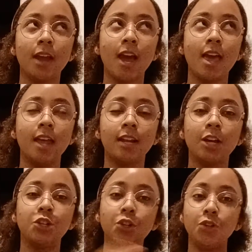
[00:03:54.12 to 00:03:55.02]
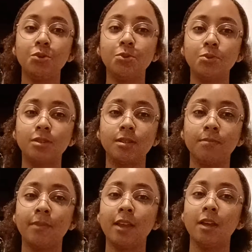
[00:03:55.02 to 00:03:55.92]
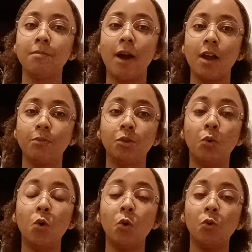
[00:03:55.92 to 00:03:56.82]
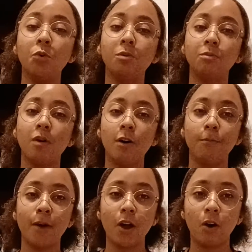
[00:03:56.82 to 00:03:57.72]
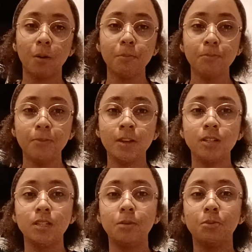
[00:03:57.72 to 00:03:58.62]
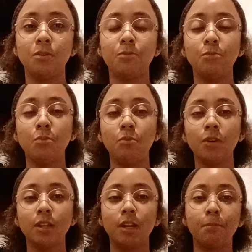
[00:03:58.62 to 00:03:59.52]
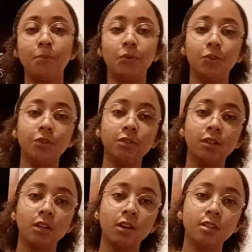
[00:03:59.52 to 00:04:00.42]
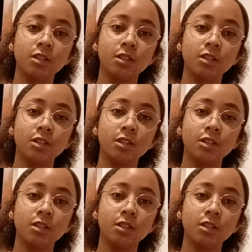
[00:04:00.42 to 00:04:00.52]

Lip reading: and I should use the whole of my arm to really pull across the